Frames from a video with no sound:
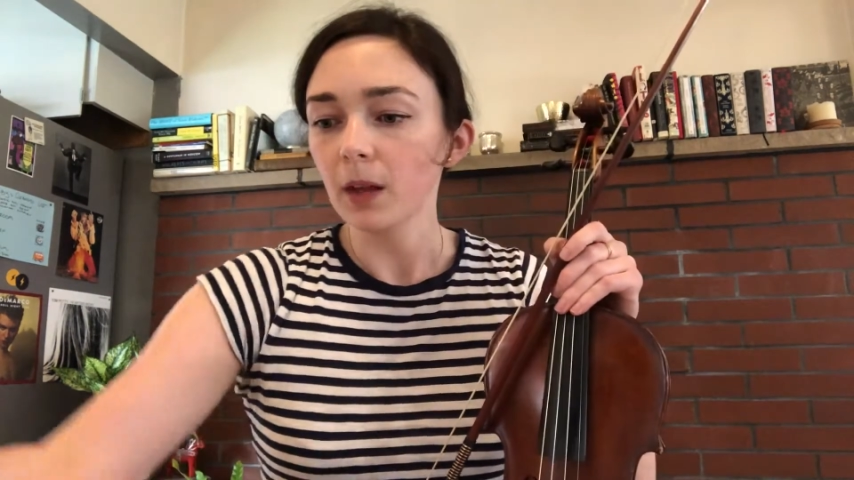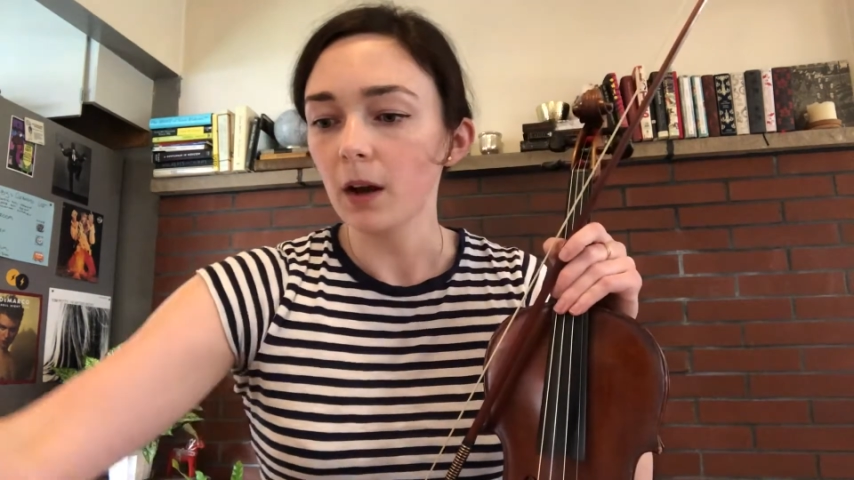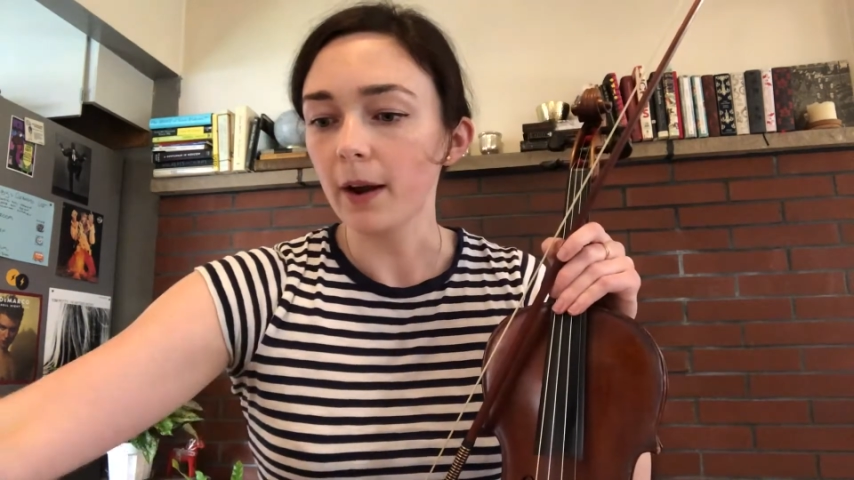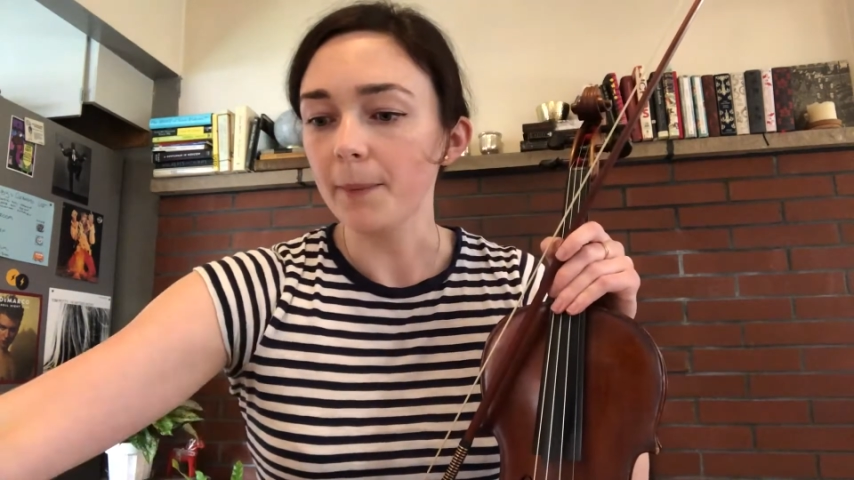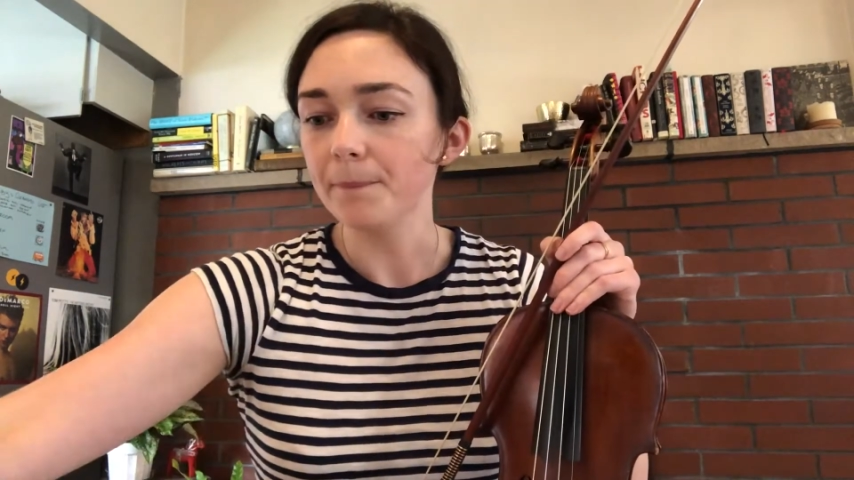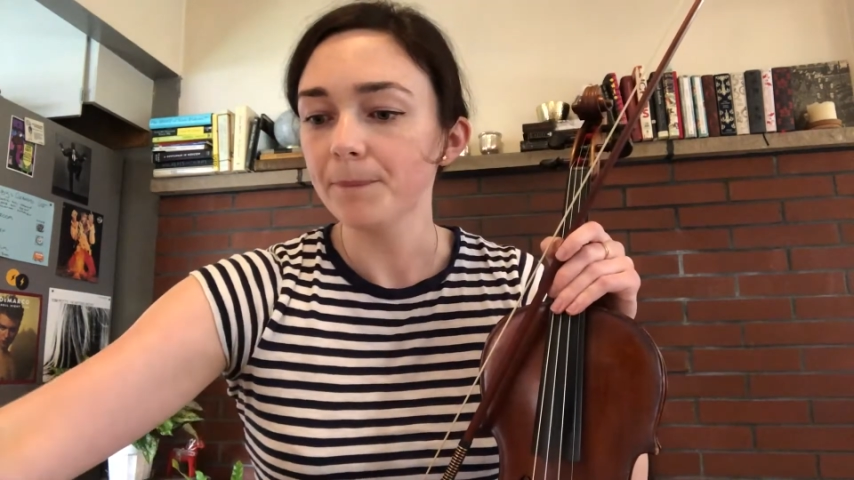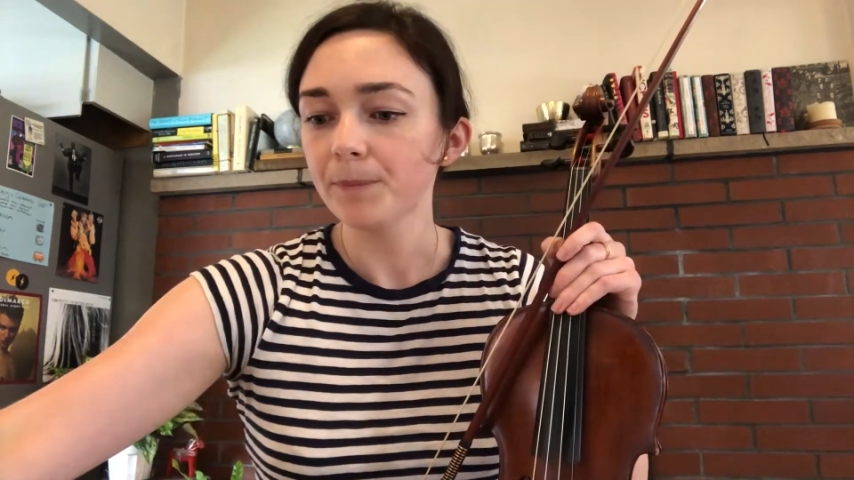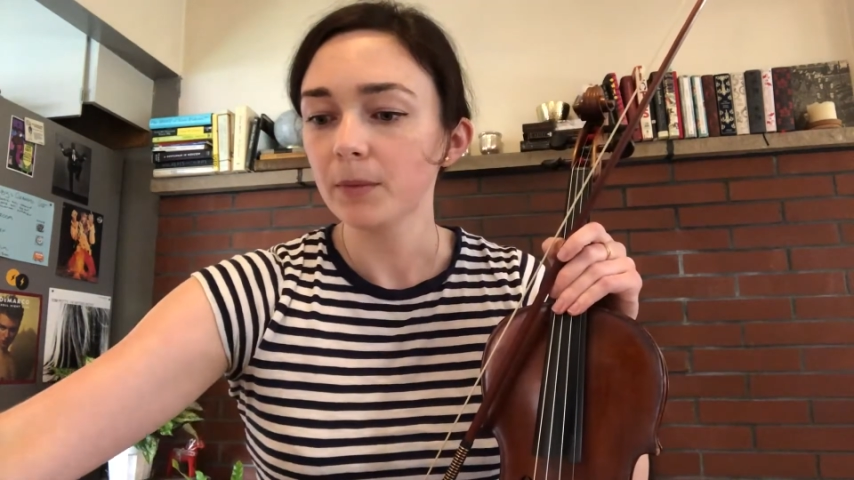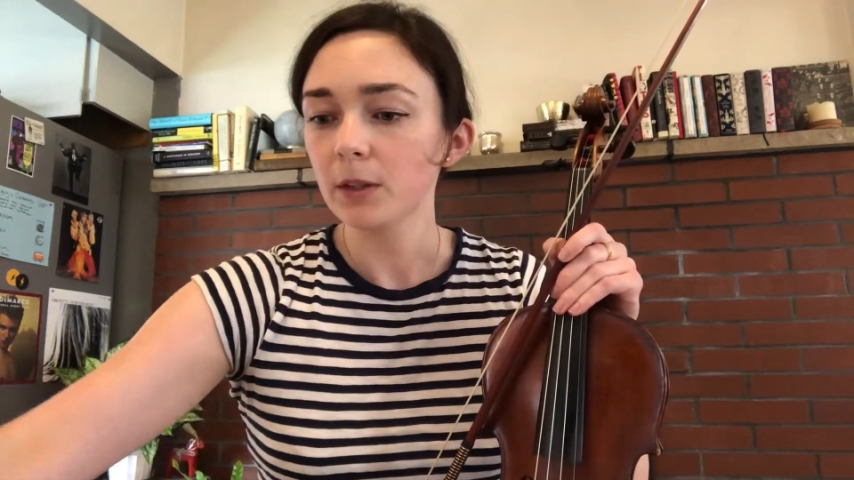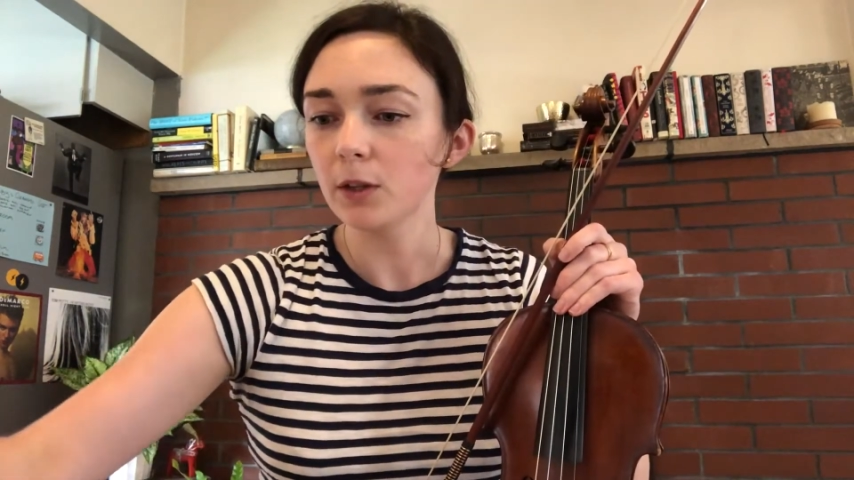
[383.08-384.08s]
Okay,
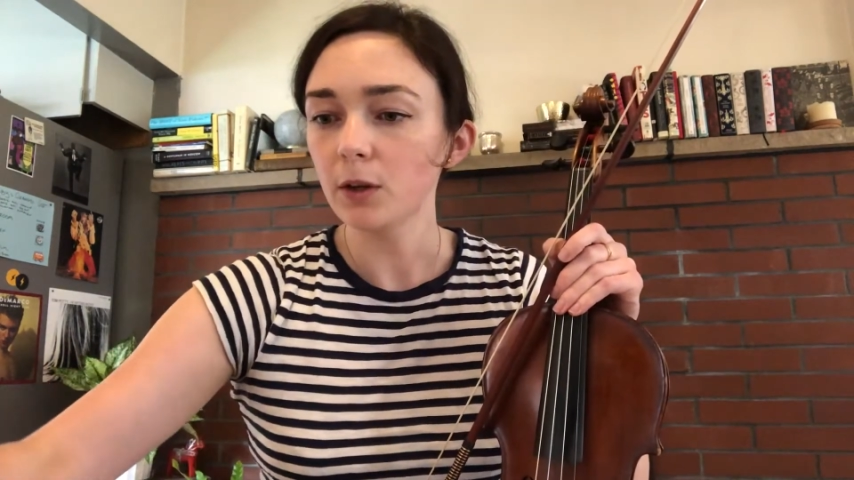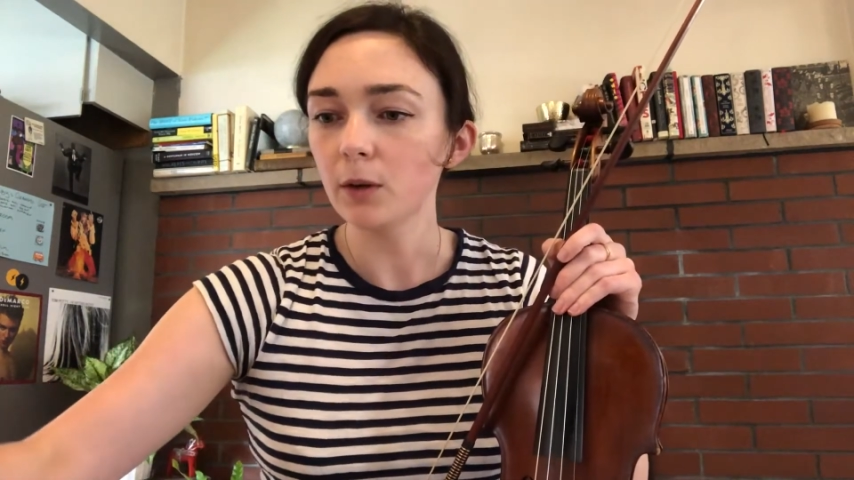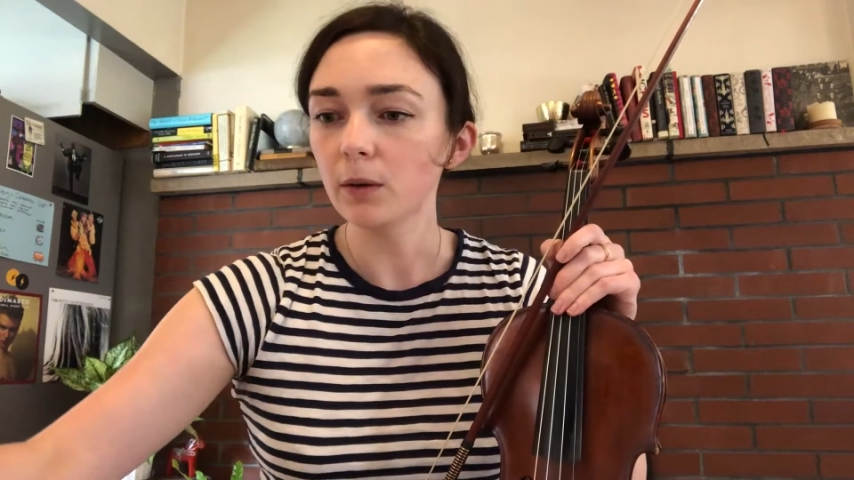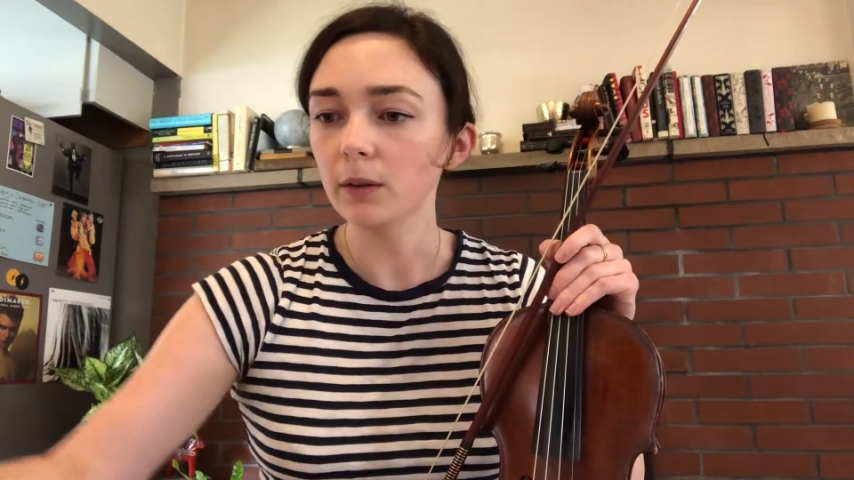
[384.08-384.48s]
so